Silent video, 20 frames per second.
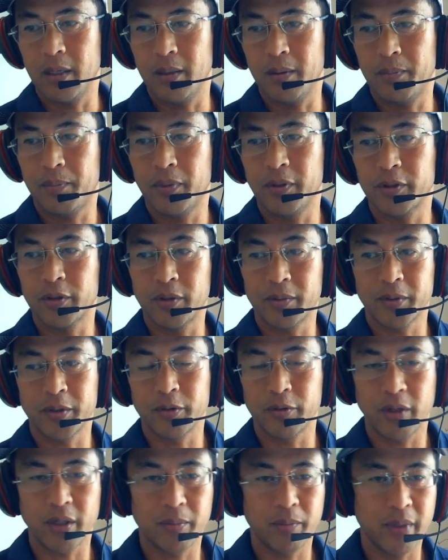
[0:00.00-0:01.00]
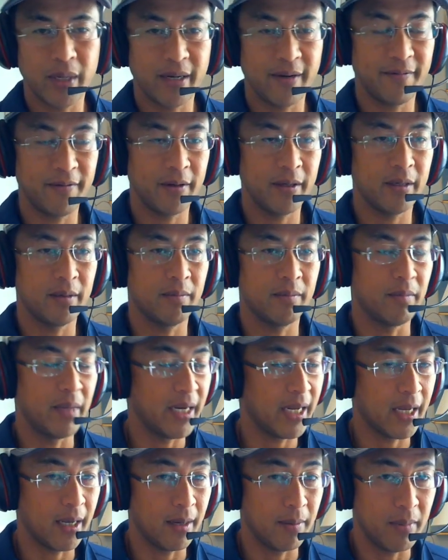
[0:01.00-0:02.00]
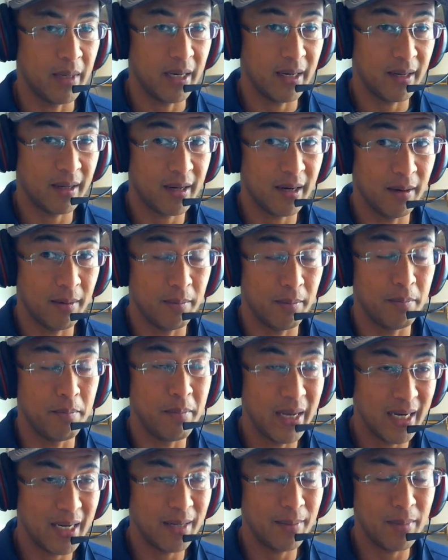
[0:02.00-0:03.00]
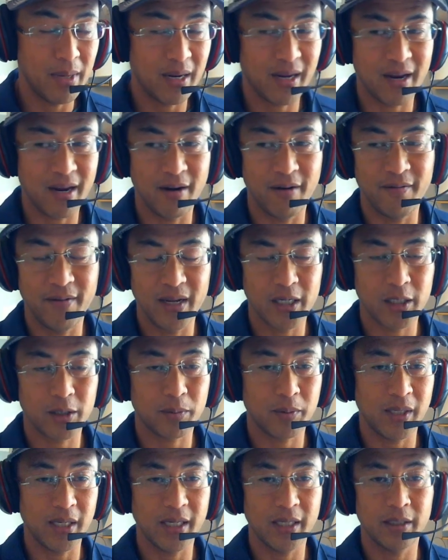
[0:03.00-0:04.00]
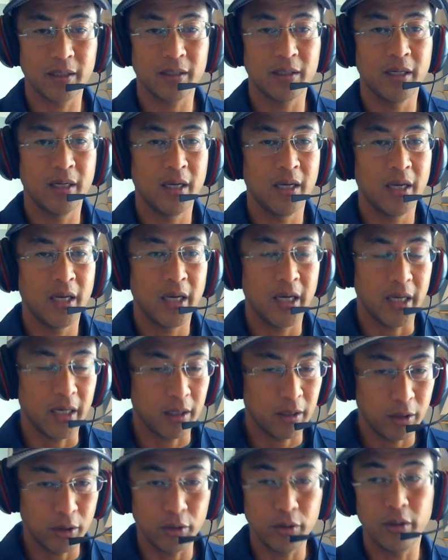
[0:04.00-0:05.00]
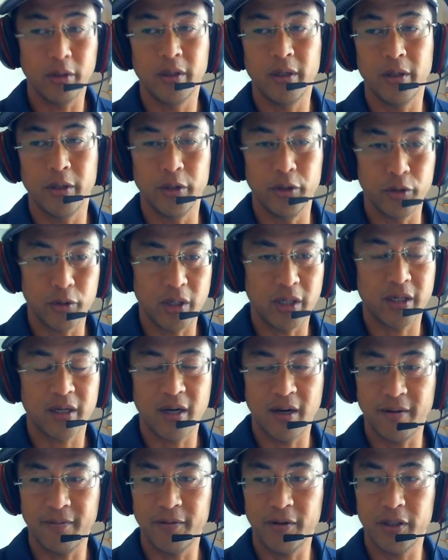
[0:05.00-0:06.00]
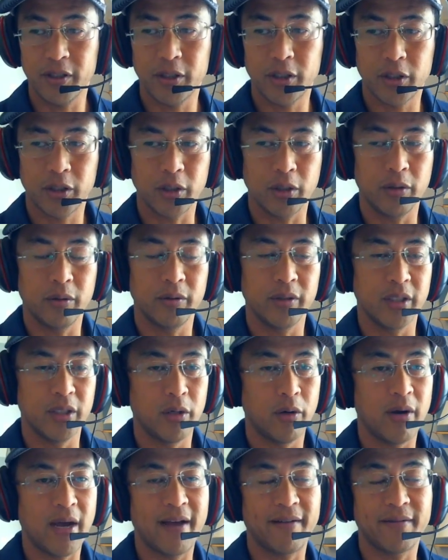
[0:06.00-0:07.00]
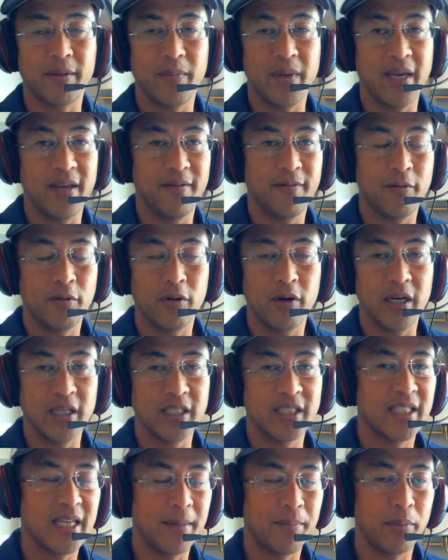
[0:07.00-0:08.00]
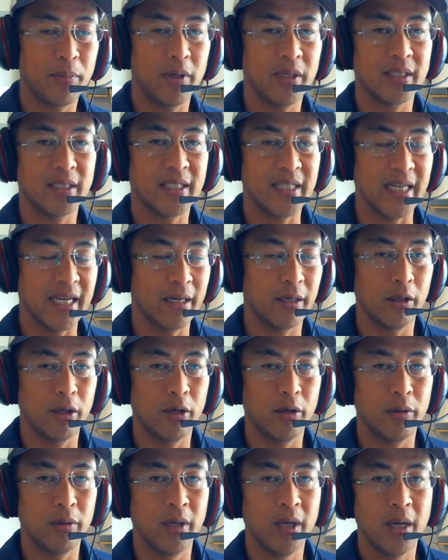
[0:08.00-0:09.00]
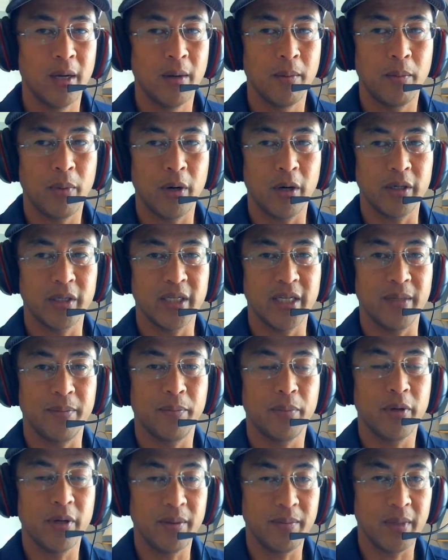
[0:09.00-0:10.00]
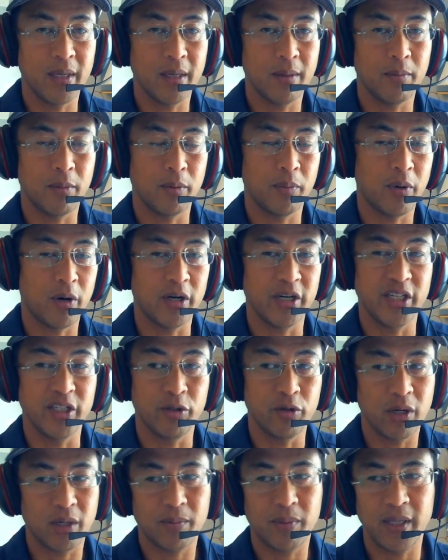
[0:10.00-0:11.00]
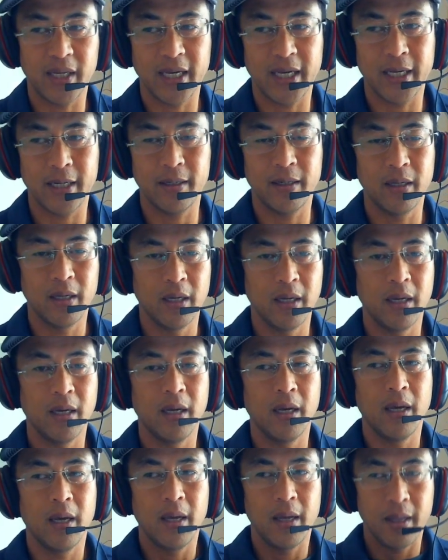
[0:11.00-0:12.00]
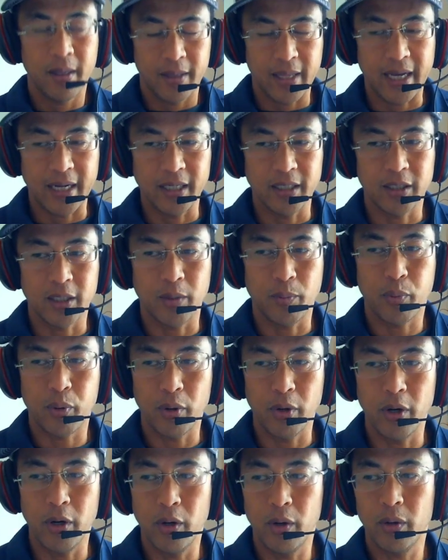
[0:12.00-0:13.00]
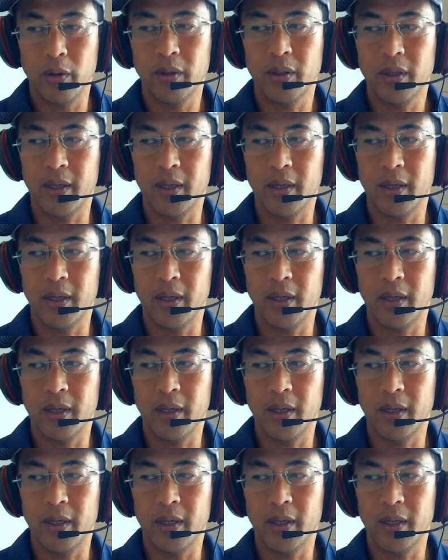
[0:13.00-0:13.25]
Prescription drug benefit. Many Medicare Advantage plans include drug coverage, so you don't have to pay for a separate standalone Part D premium or Part D drug plan. That is a pro.